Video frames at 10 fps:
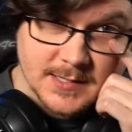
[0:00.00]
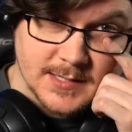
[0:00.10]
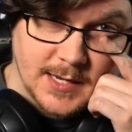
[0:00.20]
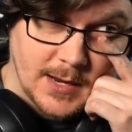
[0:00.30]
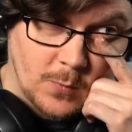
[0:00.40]
to
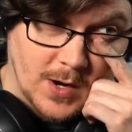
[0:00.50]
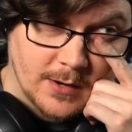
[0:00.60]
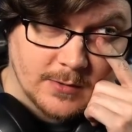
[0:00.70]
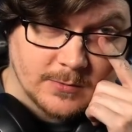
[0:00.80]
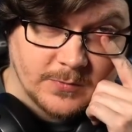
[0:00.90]
see
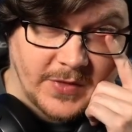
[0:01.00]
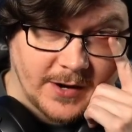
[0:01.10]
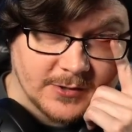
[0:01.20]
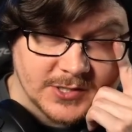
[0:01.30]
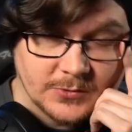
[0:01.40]
where
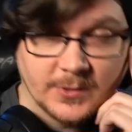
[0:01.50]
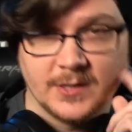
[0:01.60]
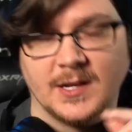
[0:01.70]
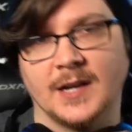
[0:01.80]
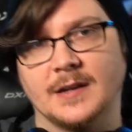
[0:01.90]
their
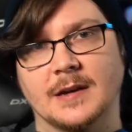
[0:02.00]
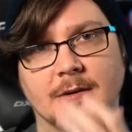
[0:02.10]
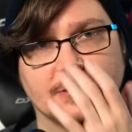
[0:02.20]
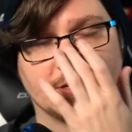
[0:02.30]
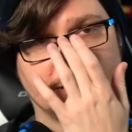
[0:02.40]
storyline
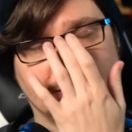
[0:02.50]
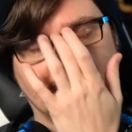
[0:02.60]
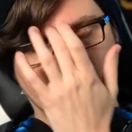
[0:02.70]
goes,